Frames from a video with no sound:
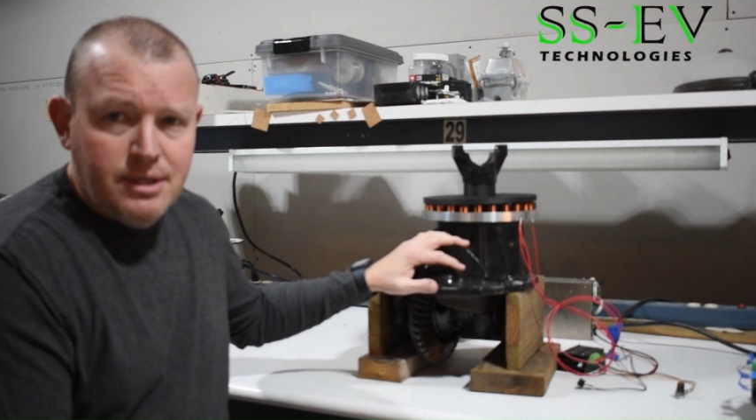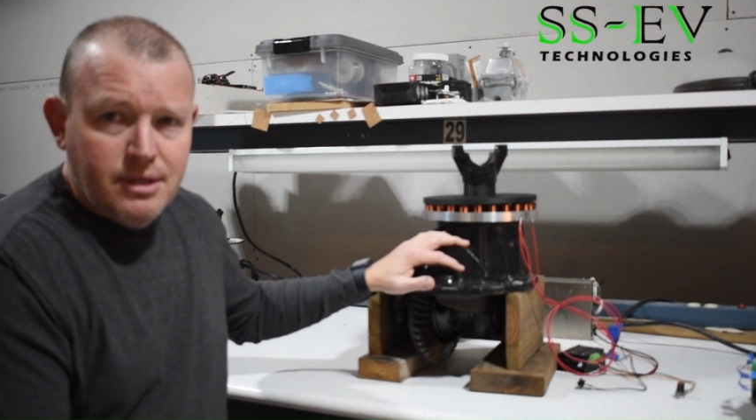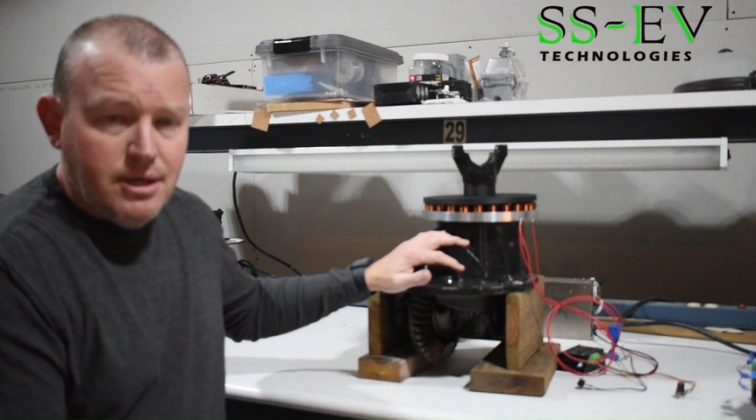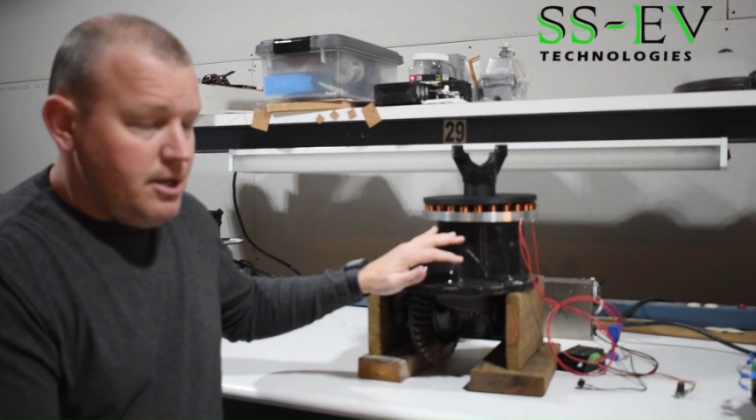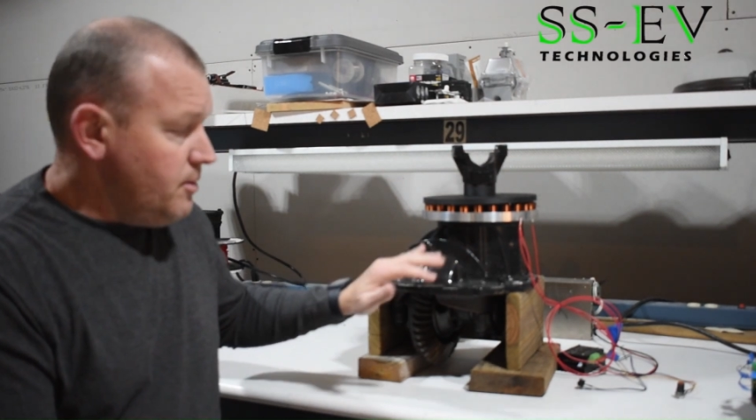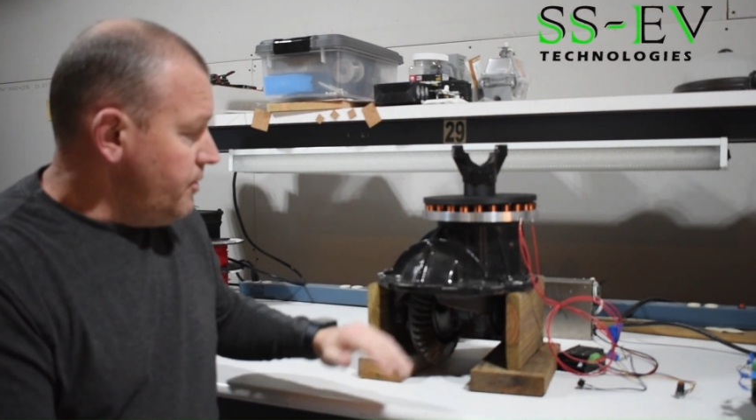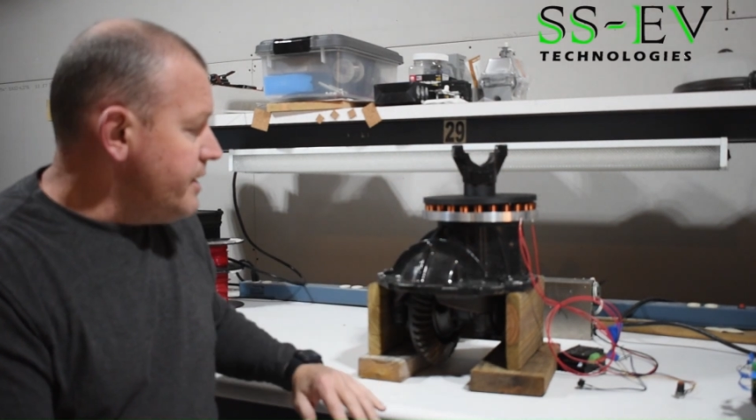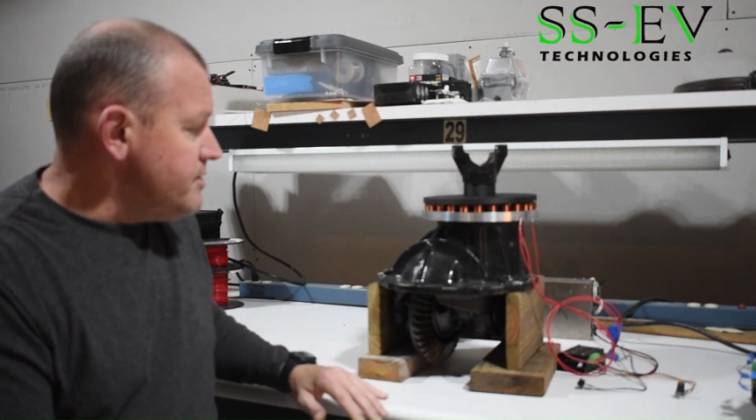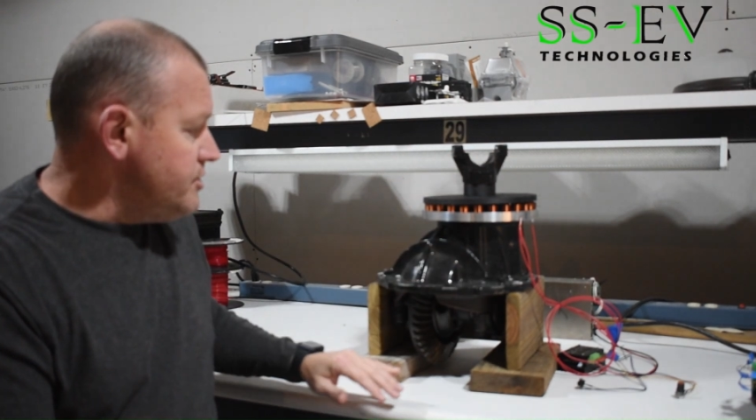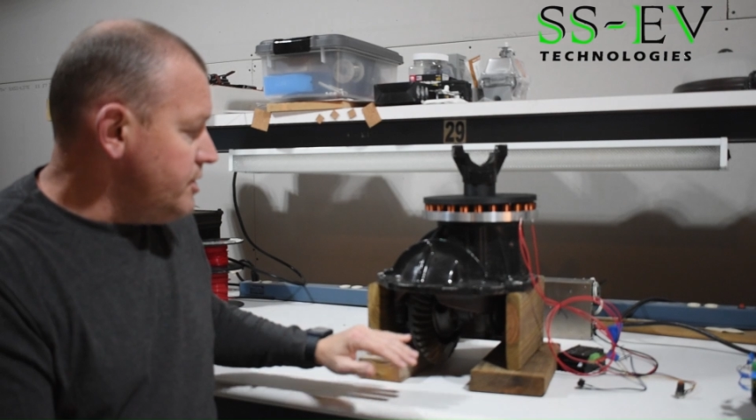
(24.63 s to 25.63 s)
that
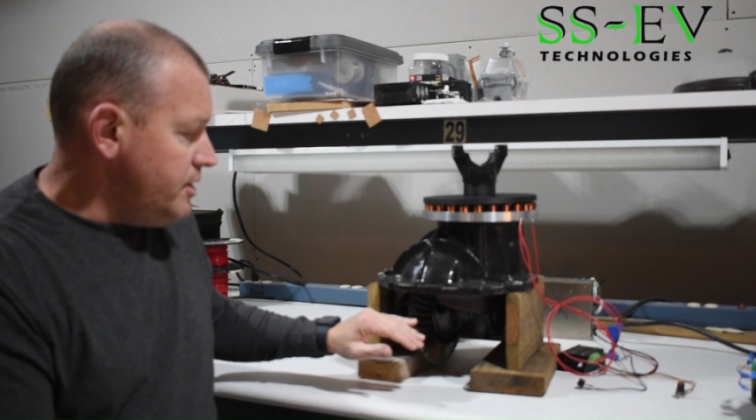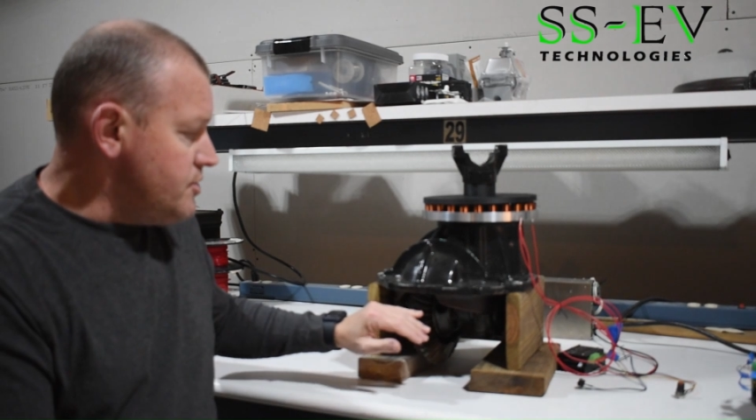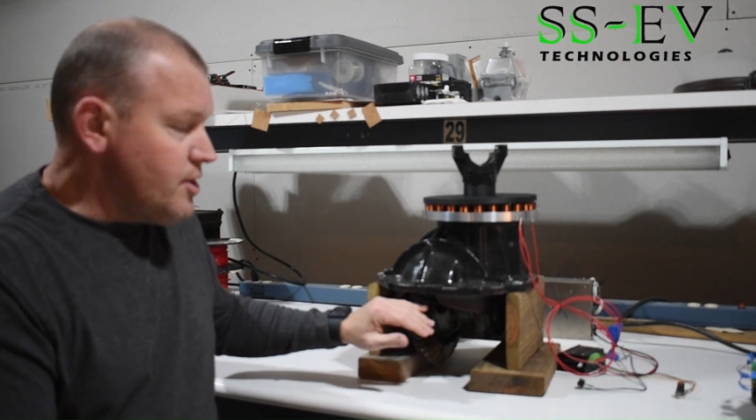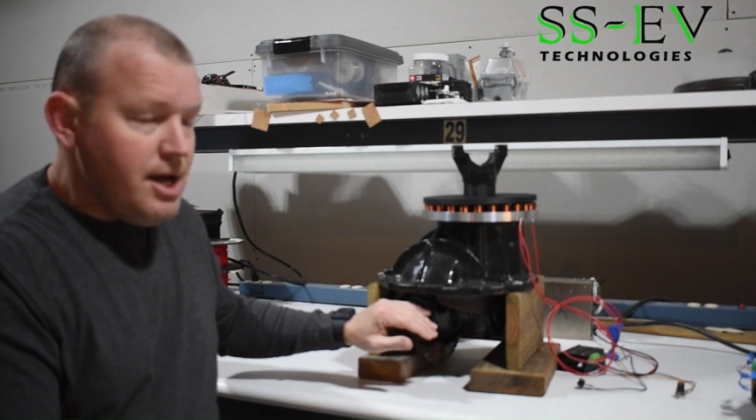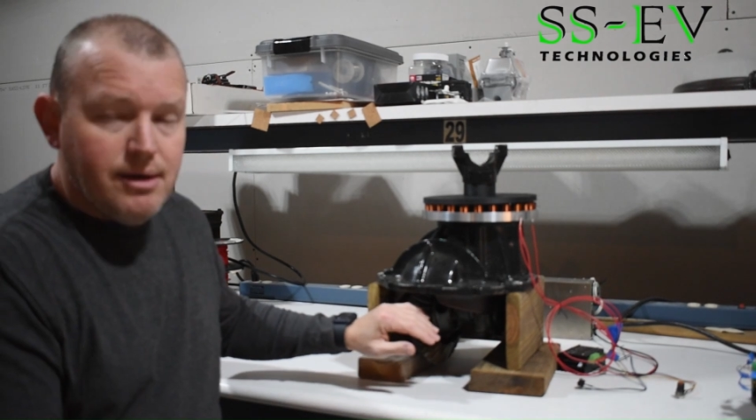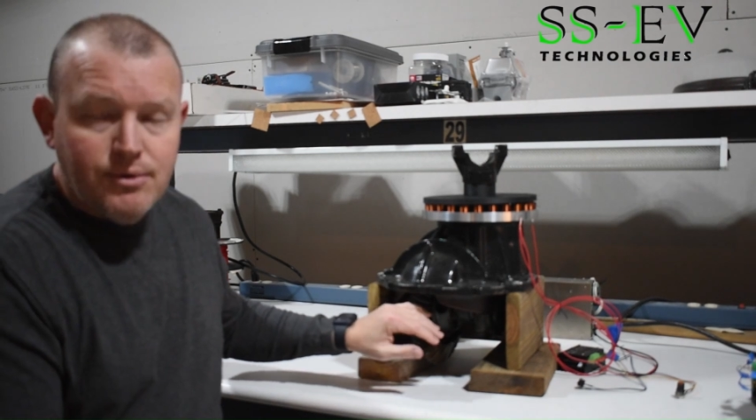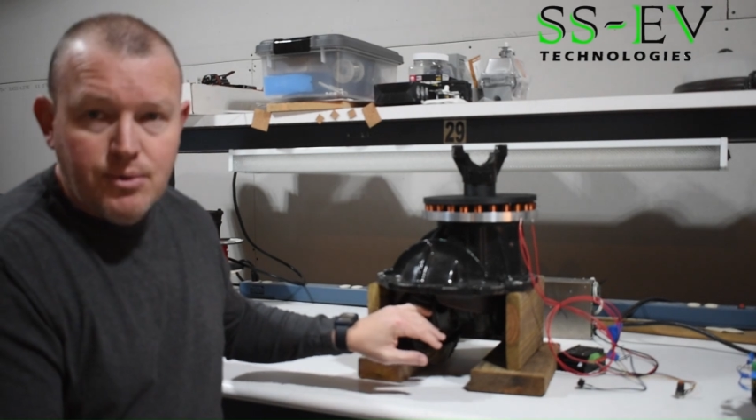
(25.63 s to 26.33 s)
essentially could drive the